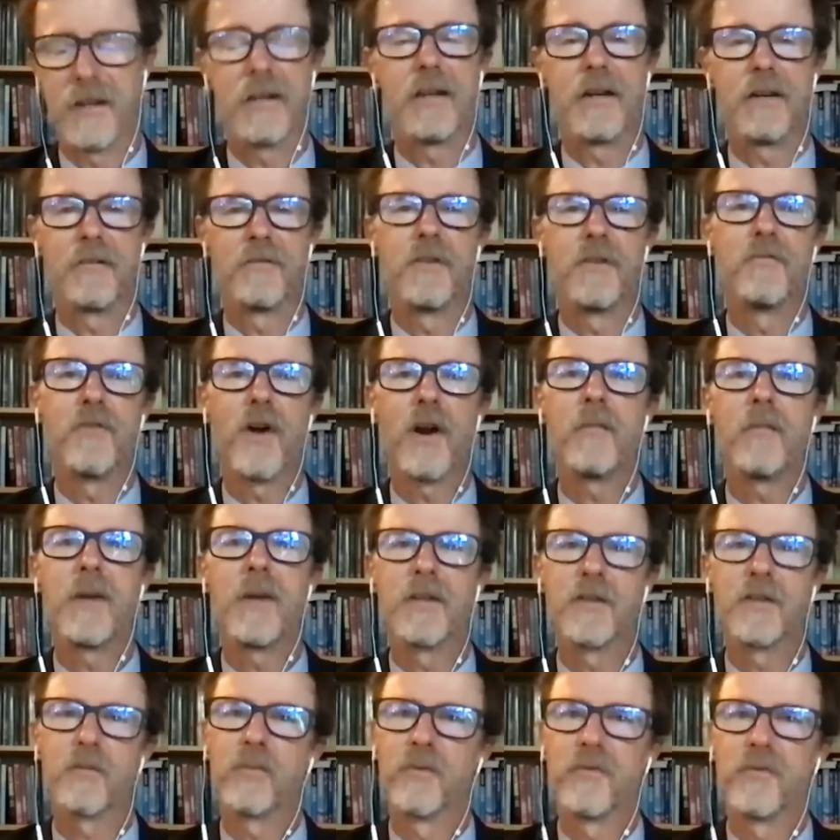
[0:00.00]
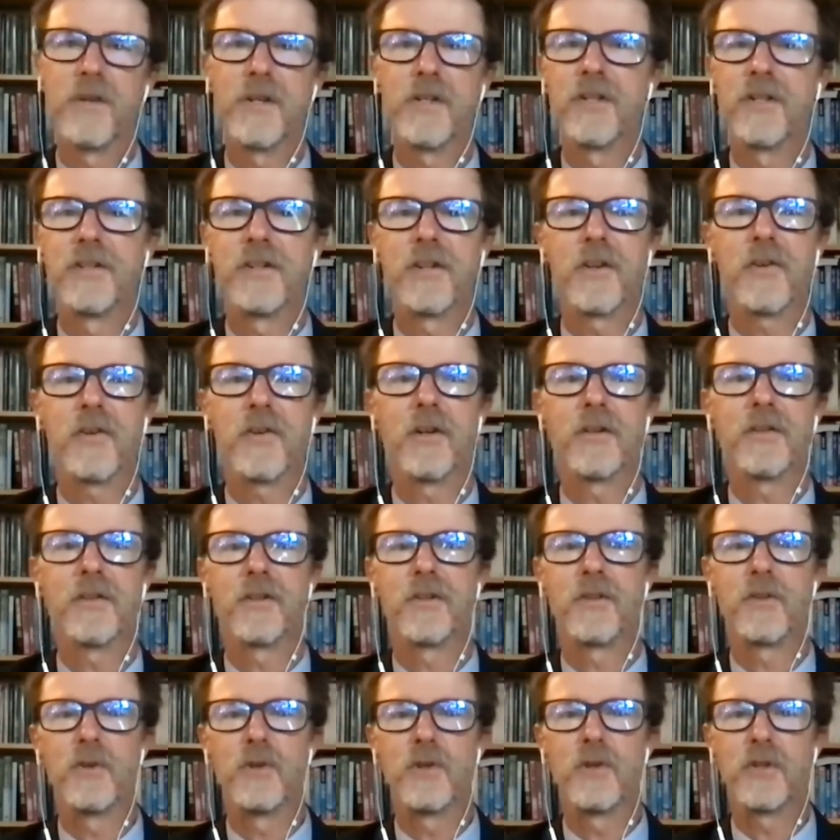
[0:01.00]
of environmental provisions in
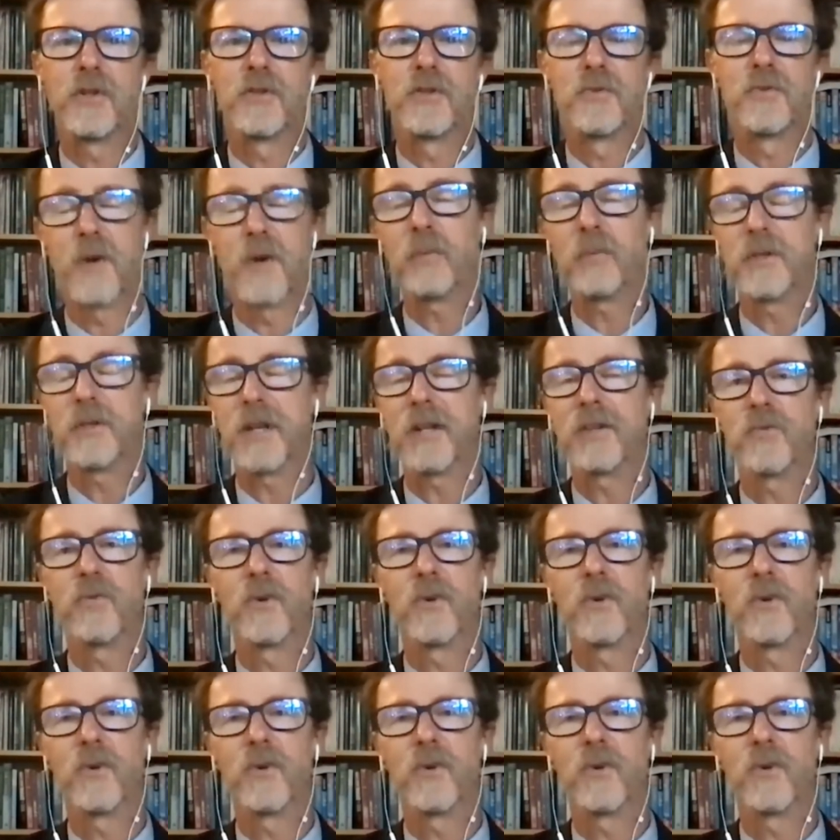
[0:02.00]
constitutions represents